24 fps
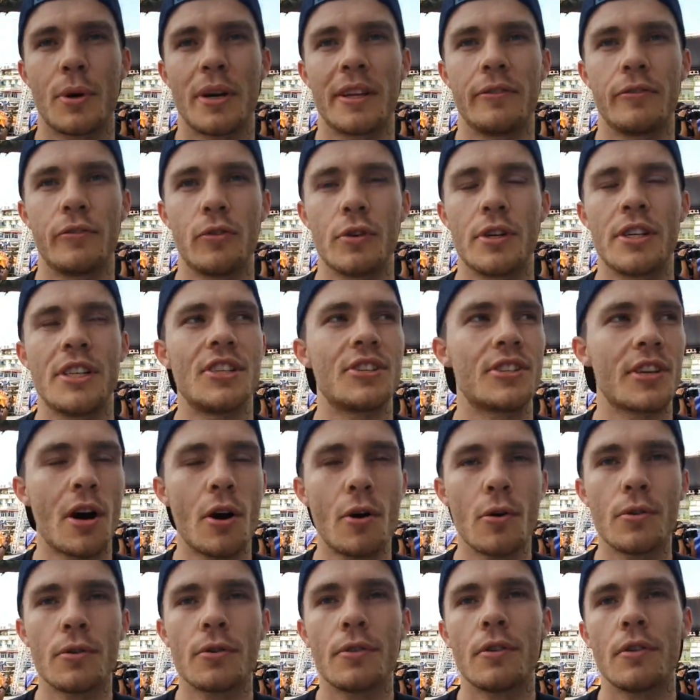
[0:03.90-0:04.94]
24 years
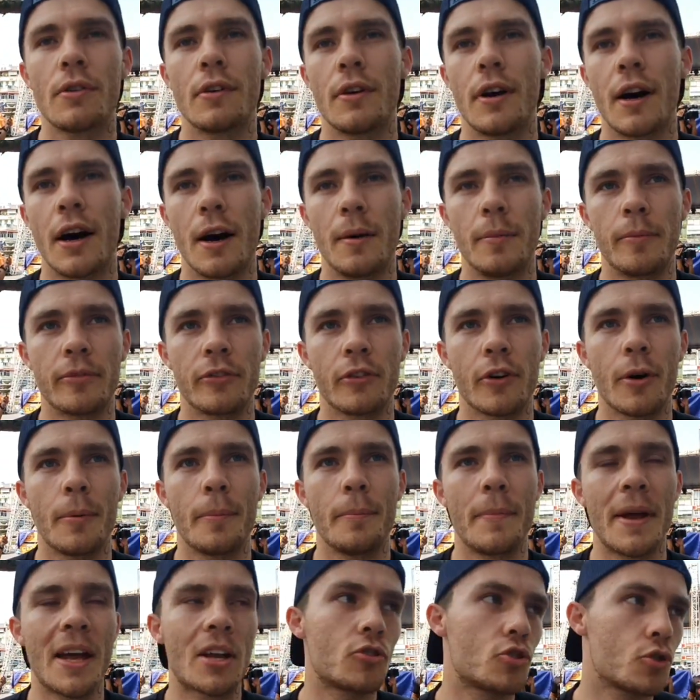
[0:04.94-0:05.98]
old. I'm
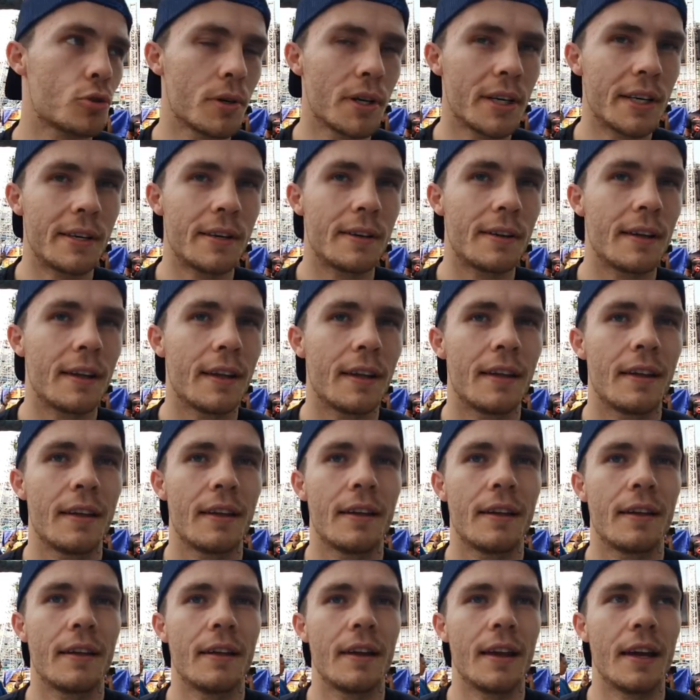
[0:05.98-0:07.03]
from Mount Druitt
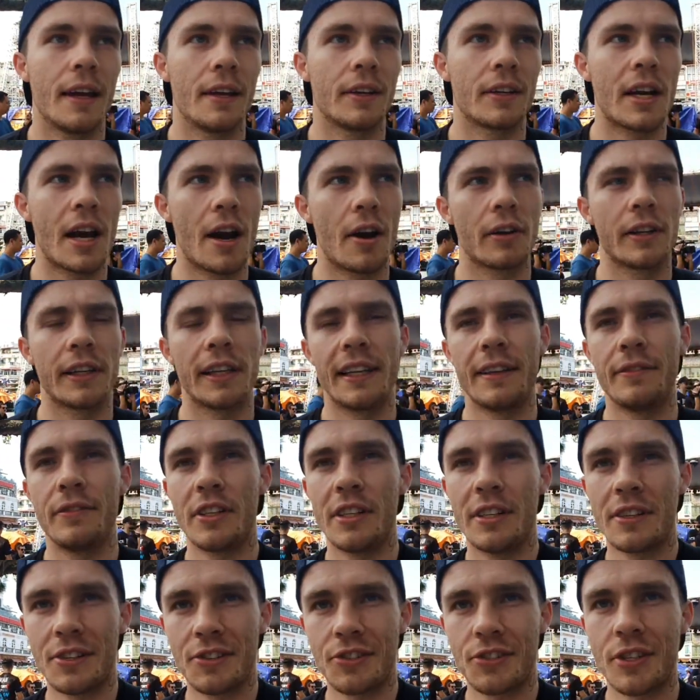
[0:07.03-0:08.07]
and currently
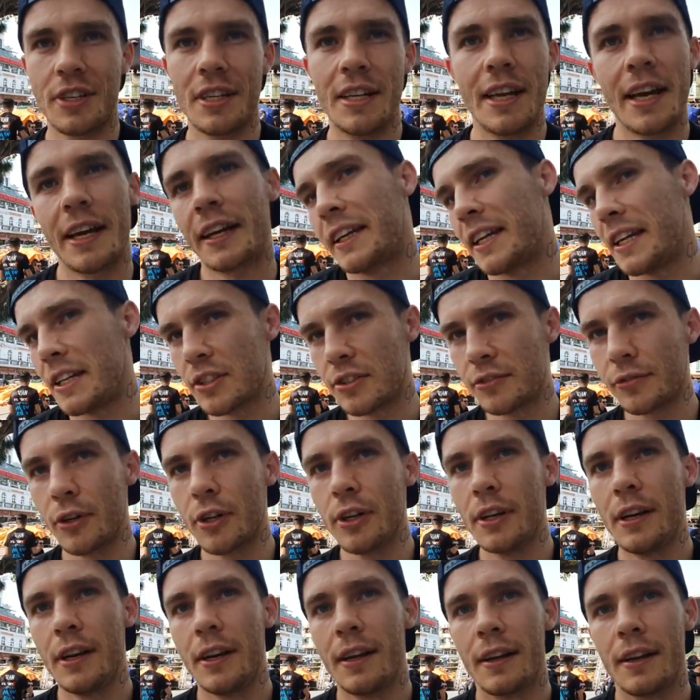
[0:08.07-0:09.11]
living in the city at
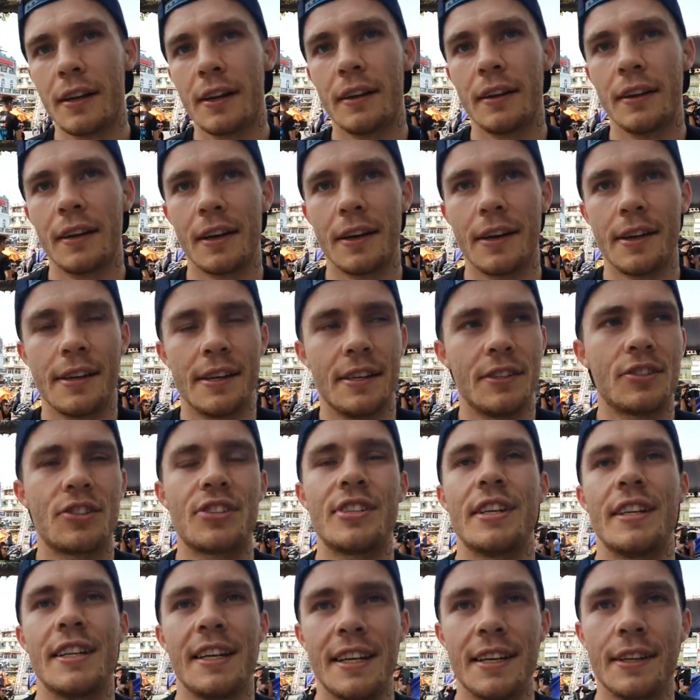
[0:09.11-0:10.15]
Kingsford in
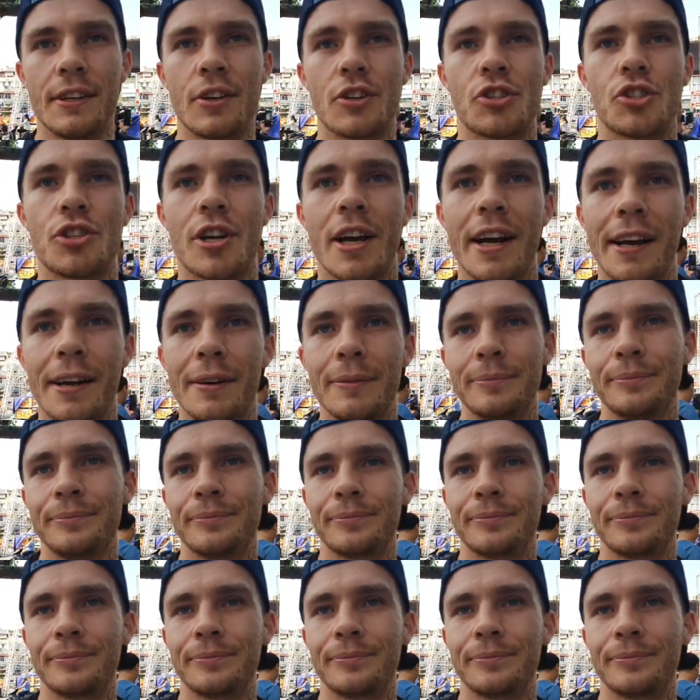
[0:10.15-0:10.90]
Sydney, Australia.